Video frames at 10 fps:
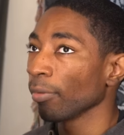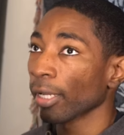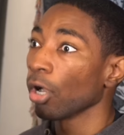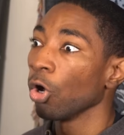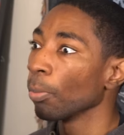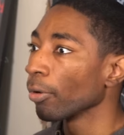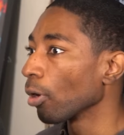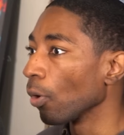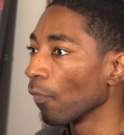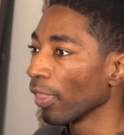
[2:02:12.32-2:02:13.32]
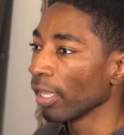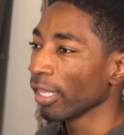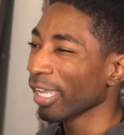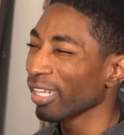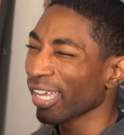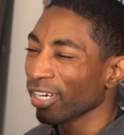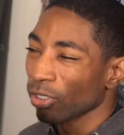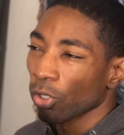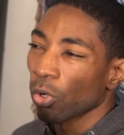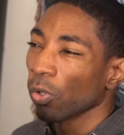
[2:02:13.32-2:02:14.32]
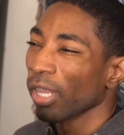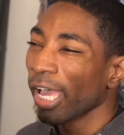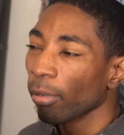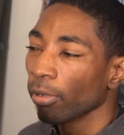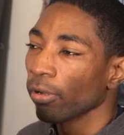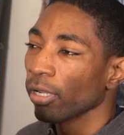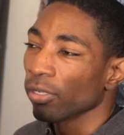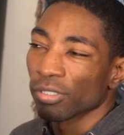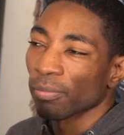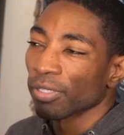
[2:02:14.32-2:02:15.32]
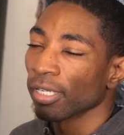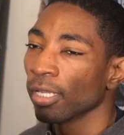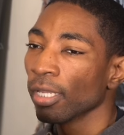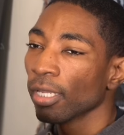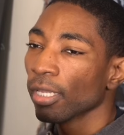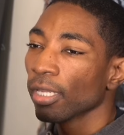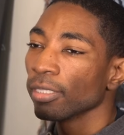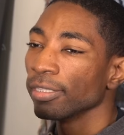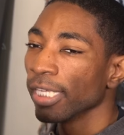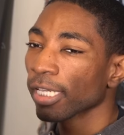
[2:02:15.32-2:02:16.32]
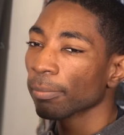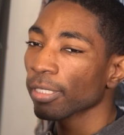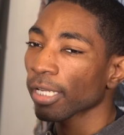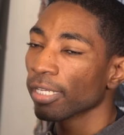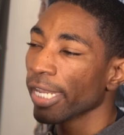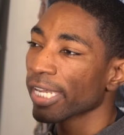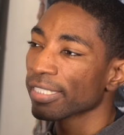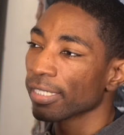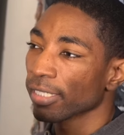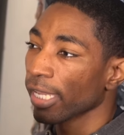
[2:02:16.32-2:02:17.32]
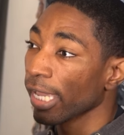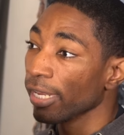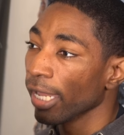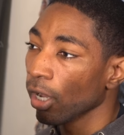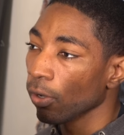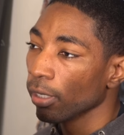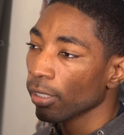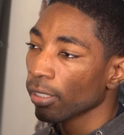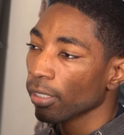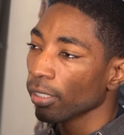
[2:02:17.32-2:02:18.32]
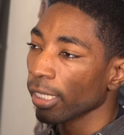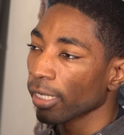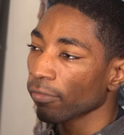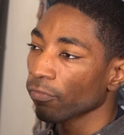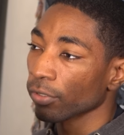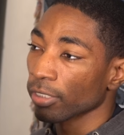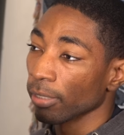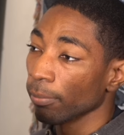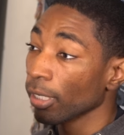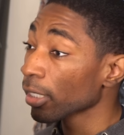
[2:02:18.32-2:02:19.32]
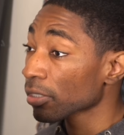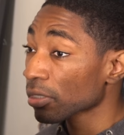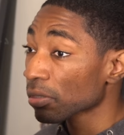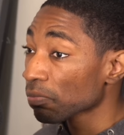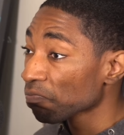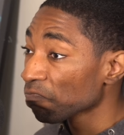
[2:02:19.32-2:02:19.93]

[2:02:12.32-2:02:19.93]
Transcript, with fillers: like a homegrown thing, like kind of your local library or something, they could be like a nice thing to hand out. Like for ten bucks,